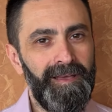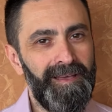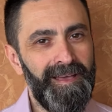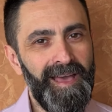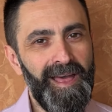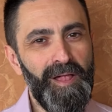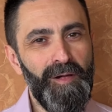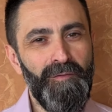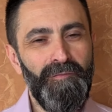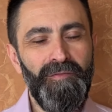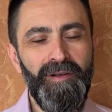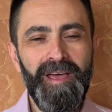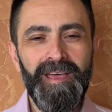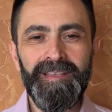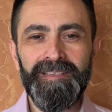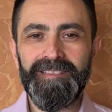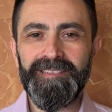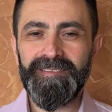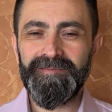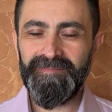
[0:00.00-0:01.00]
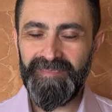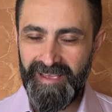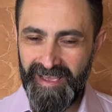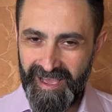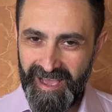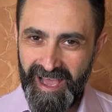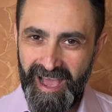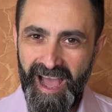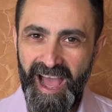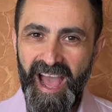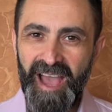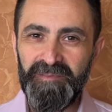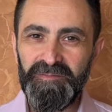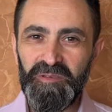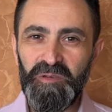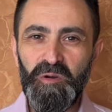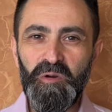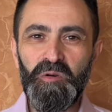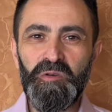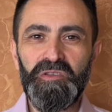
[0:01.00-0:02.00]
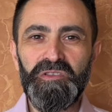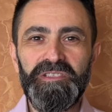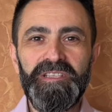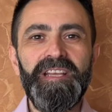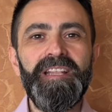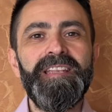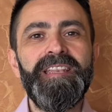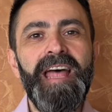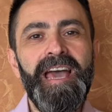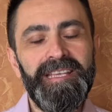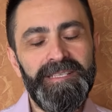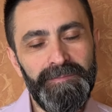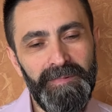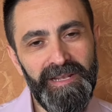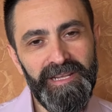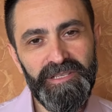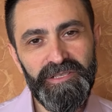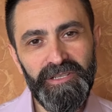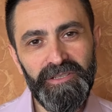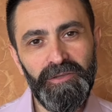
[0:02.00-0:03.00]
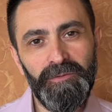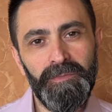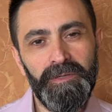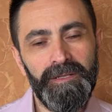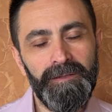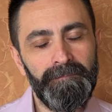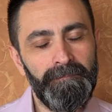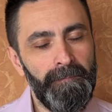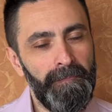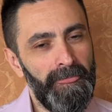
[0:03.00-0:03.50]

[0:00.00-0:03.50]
Hello friends, I'm George, the nice medic gentleman.